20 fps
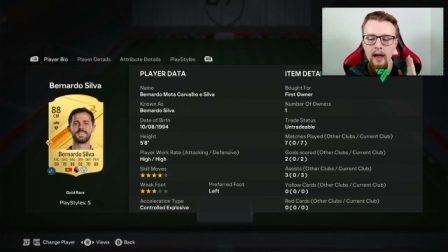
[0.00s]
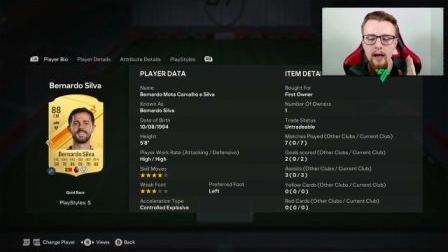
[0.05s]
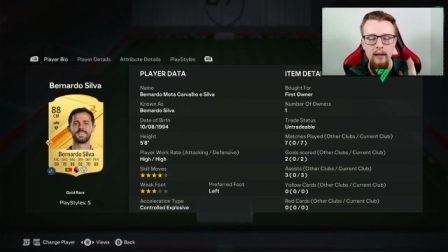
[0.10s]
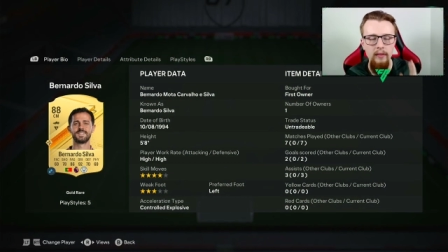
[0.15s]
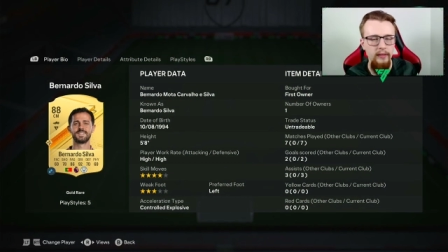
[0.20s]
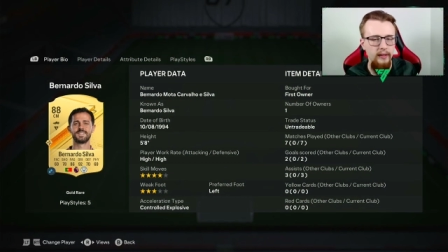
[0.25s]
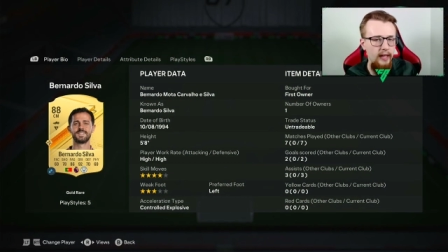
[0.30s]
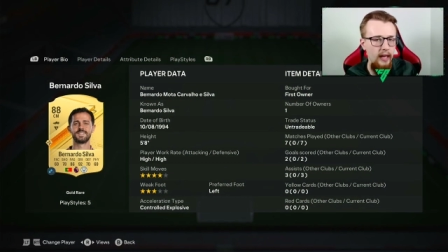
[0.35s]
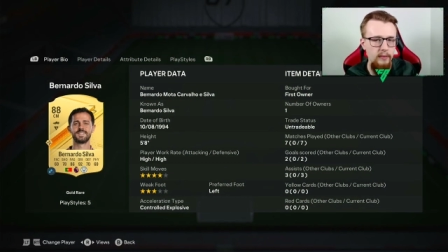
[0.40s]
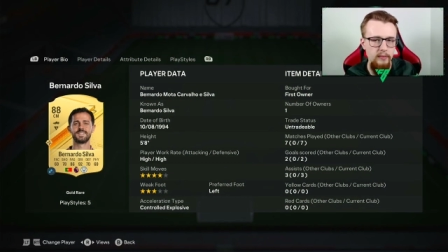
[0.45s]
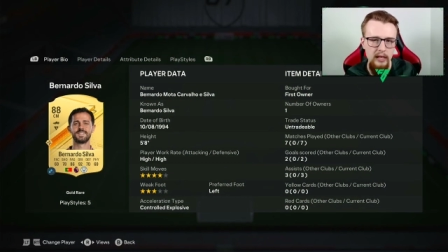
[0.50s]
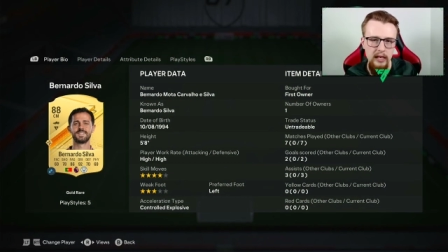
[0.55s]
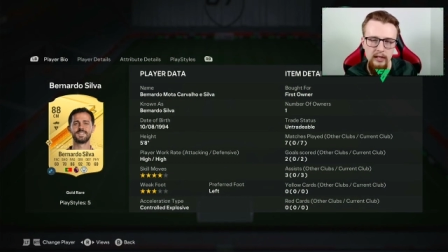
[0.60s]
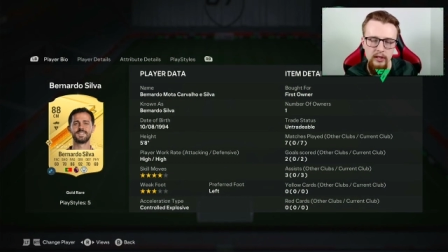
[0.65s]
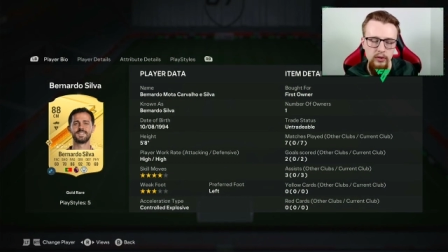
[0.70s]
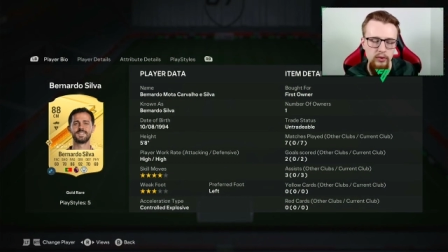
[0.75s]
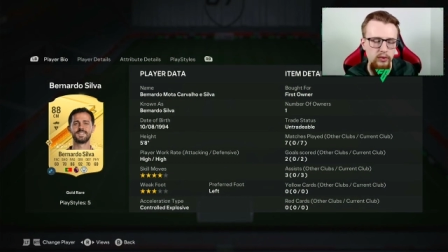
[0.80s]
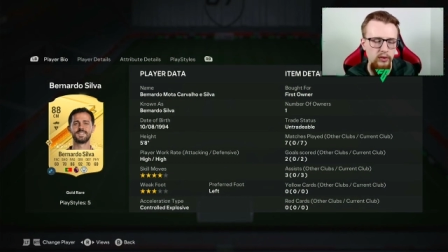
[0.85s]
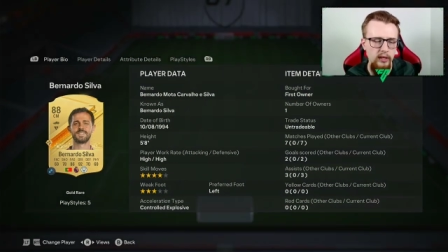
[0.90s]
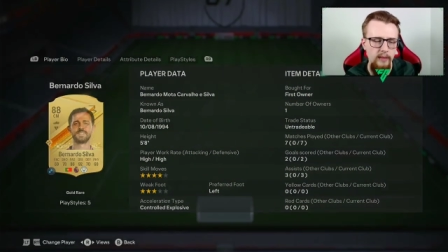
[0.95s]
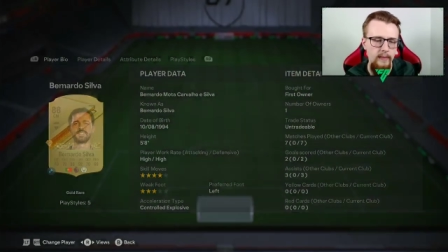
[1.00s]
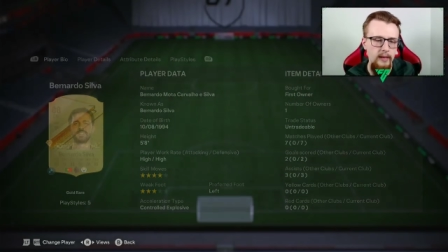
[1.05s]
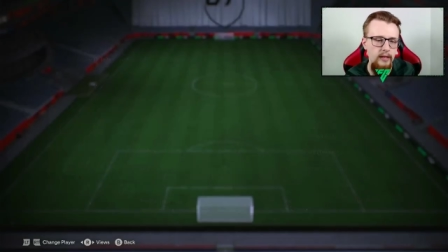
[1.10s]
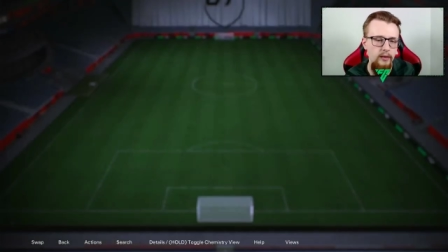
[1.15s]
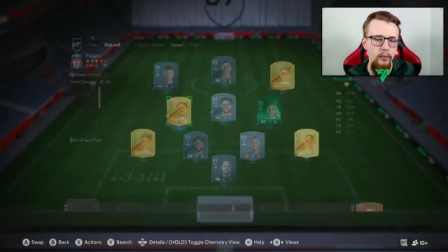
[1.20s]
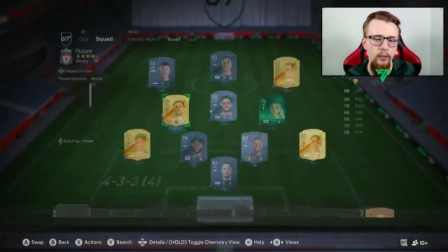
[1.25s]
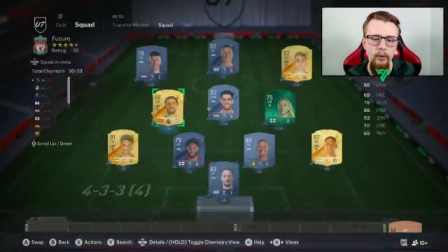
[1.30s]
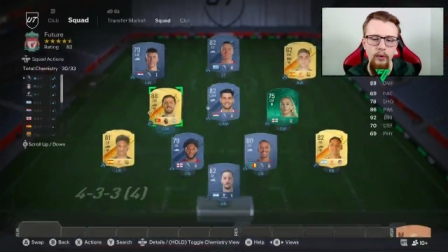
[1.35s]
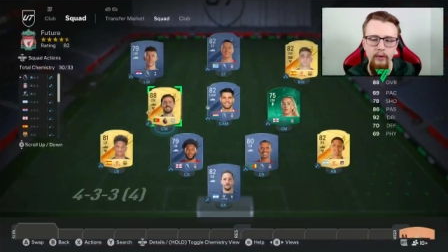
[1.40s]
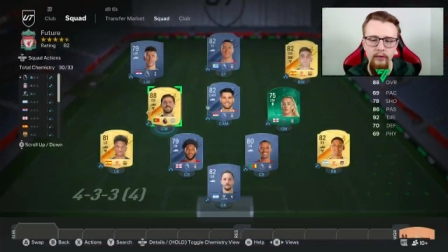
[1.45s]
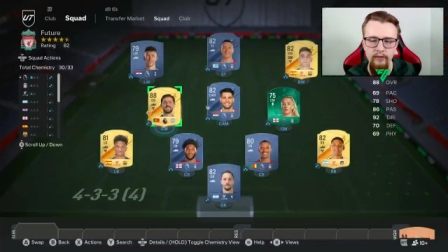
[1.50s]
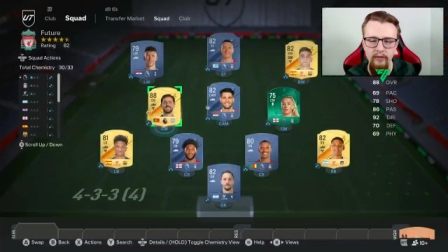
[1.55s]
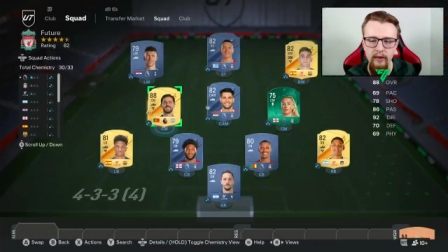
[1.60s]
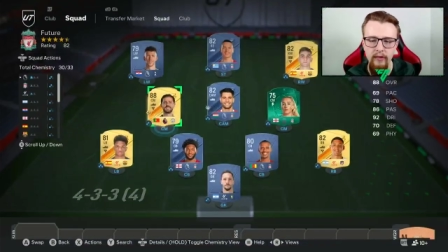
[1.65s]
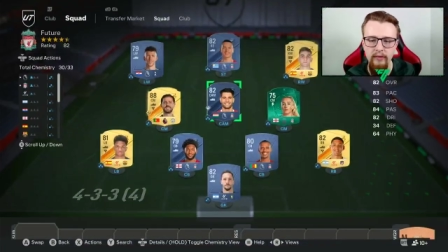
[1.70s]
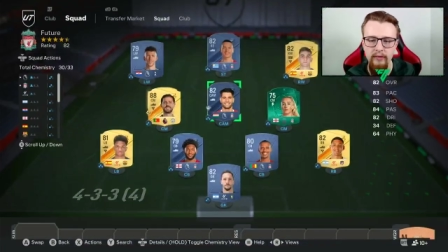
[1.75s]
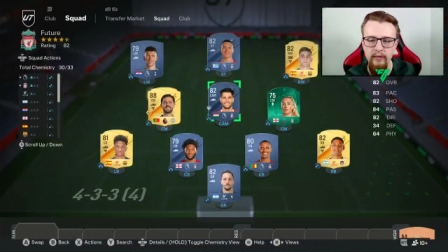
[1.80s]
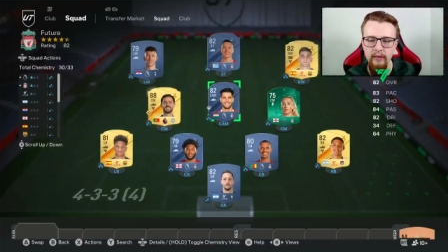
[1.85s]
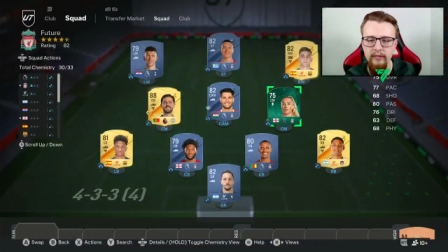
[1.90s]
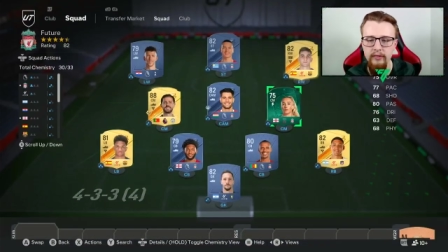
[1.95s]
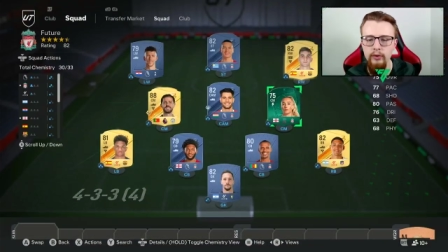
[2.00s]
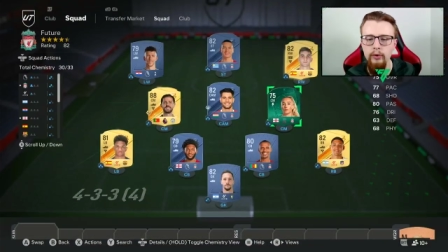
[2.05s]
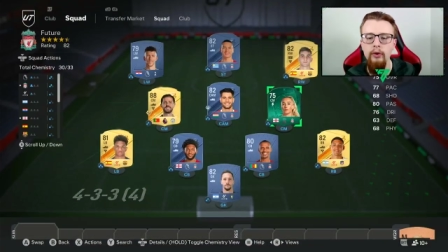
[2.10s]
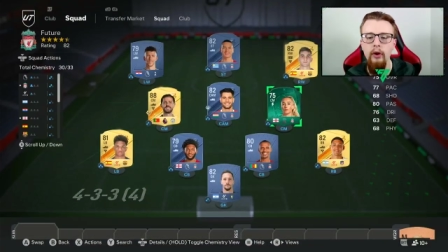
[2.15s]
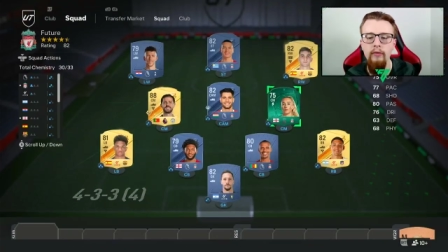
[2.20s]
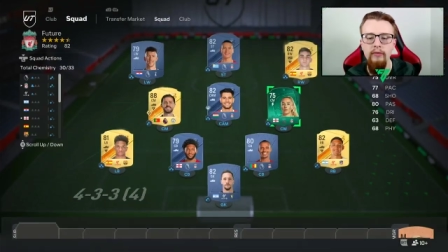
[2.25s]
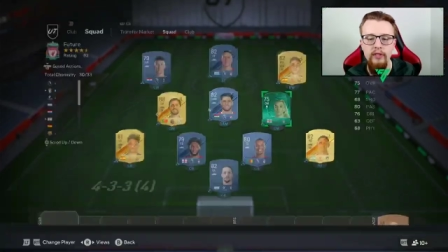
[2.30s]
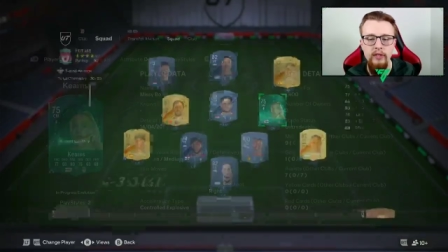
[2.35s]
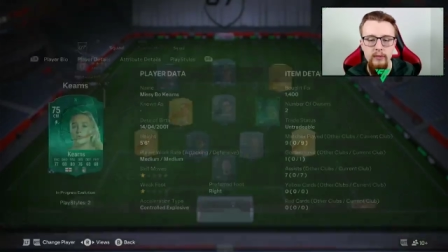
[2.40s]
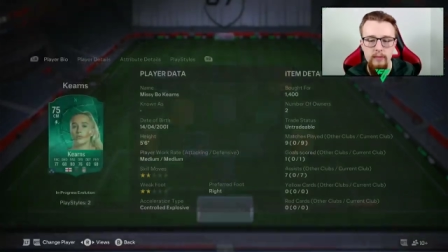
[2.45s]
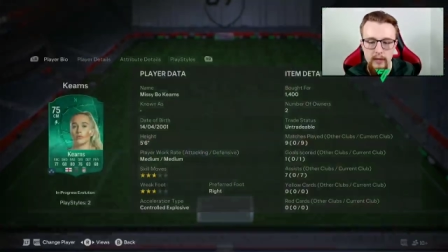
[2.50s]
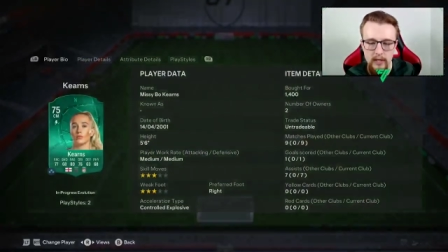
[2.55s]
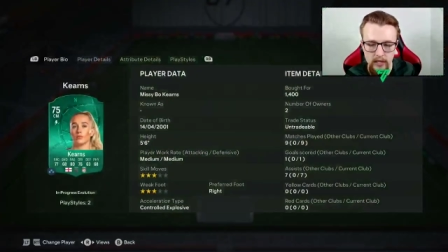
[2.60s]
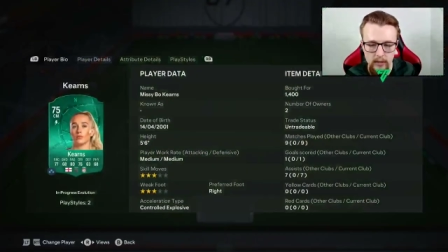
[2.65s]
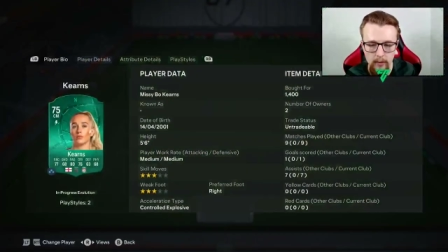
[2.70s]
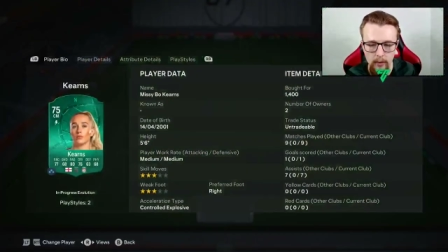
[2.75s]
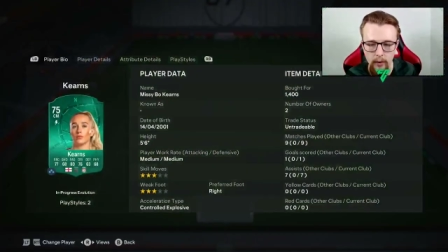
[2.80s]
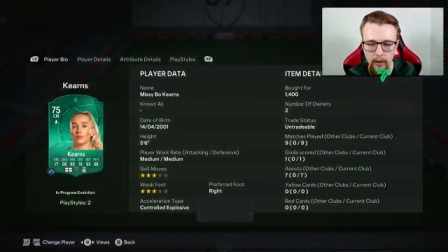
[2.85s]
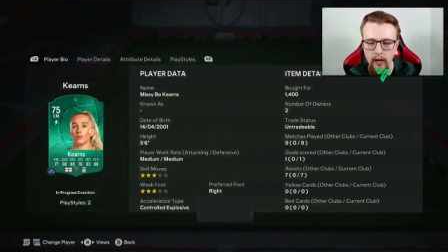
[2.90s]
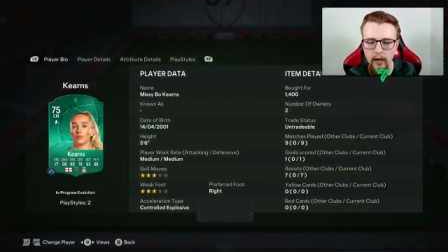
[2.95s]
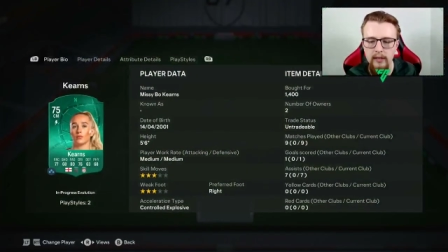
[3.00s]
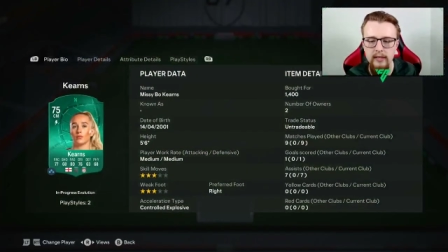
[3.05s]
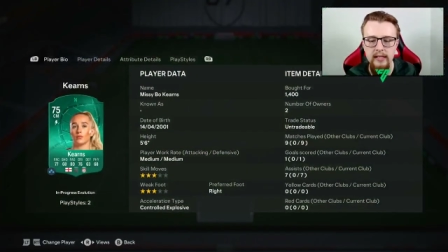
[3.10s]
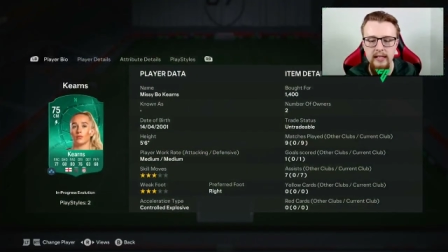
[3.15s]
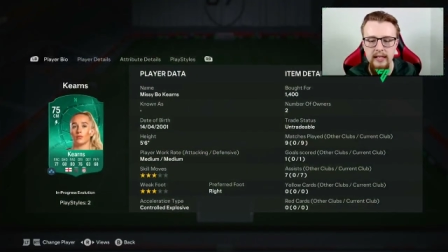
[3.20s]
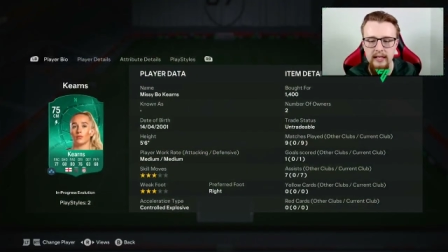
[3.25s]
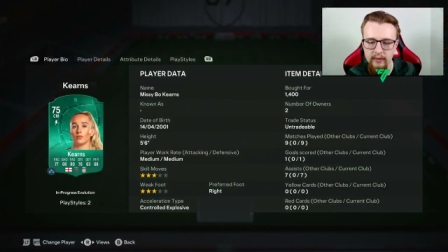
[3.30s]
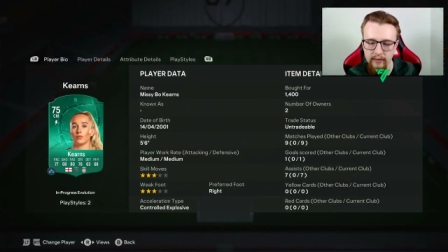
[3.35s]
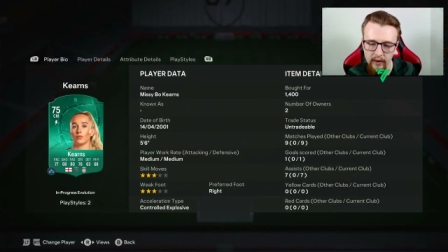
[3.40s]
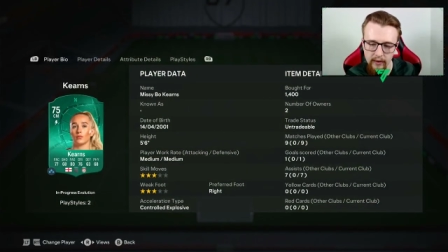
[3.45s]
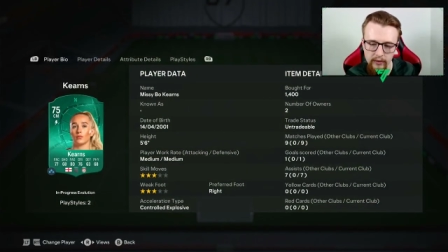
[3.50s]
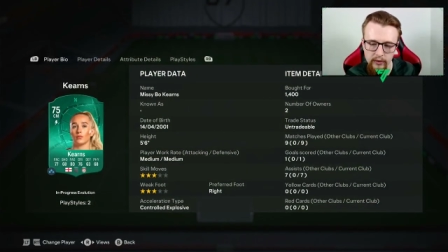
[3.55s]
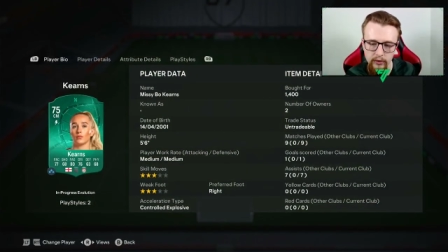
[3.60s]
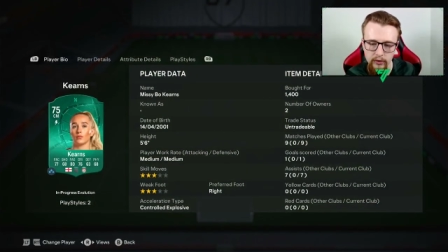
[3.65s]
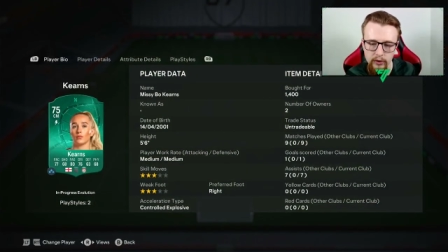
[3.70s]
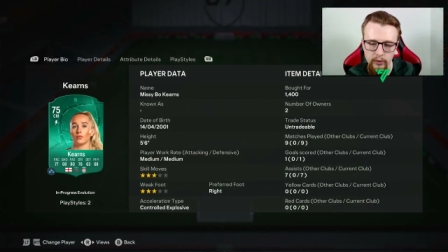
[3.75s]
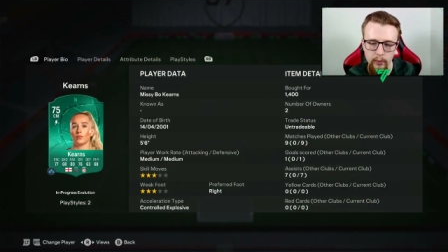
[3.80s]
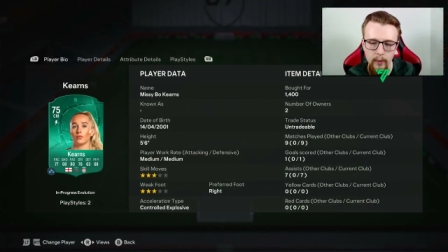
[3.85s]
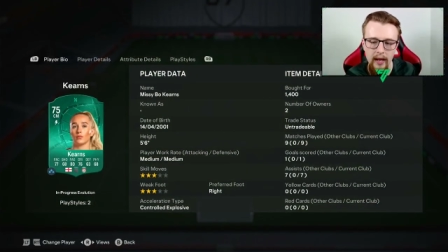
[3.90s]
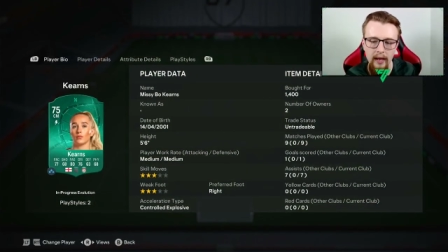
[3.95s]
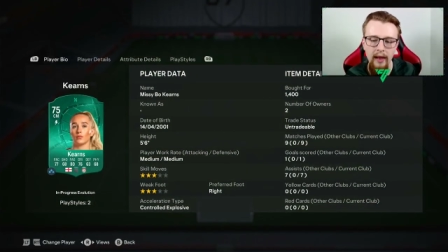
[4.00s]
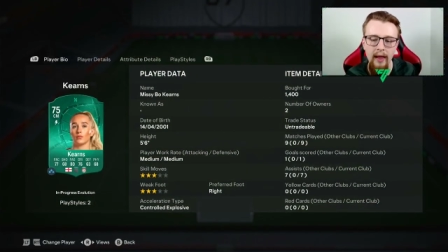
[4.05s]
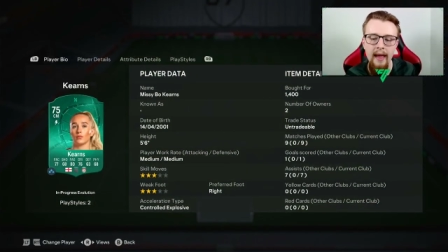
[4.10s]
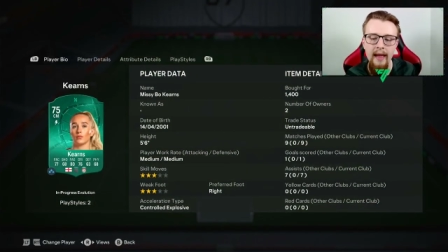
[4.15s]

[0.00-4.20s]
The games that I used him in were very, very good. Obviously, Missy'S kearns is very good as well.